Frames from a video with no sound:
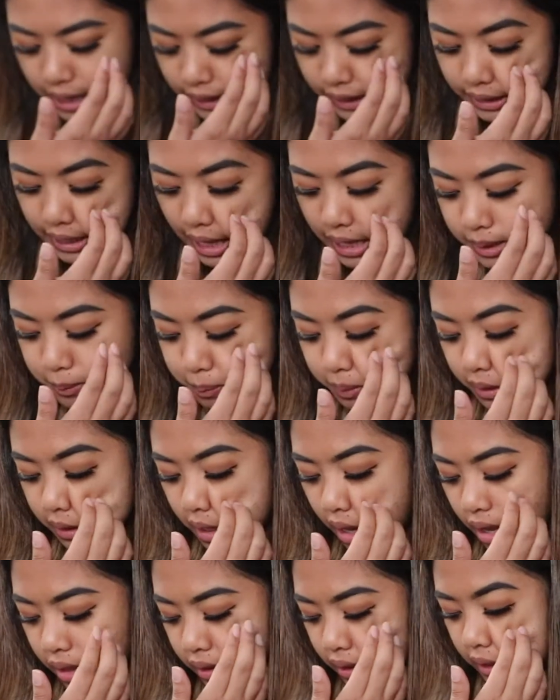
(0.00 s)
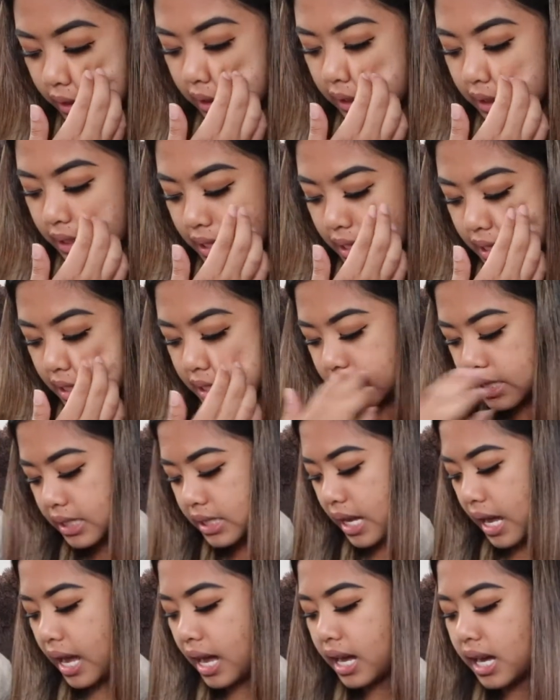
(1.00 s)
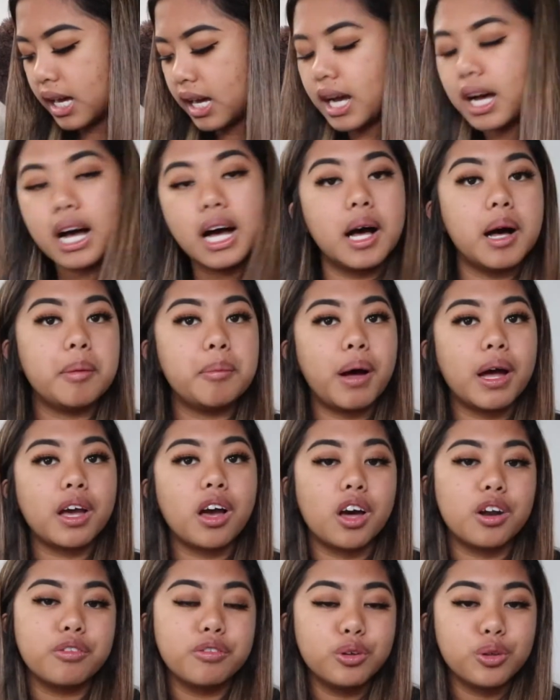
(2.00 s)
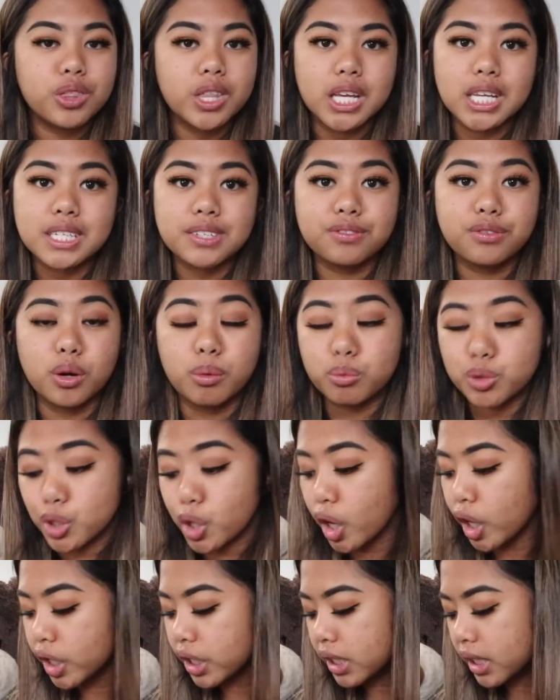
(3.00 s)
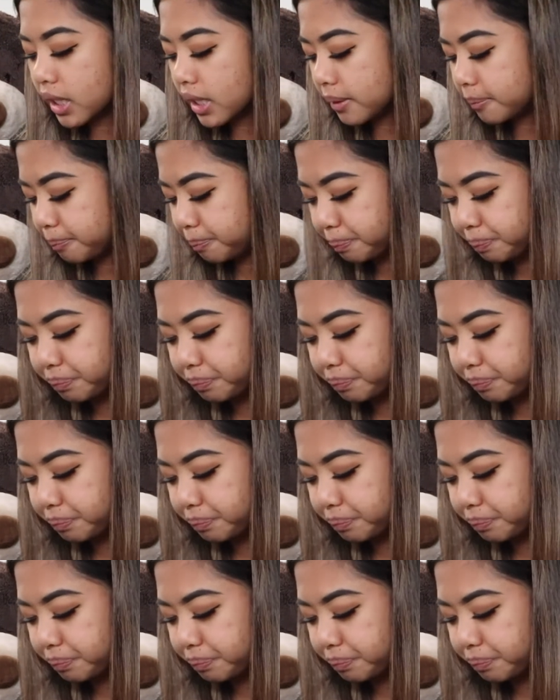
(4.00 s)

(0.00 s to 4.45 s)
Last but not least, I got a few things from Target.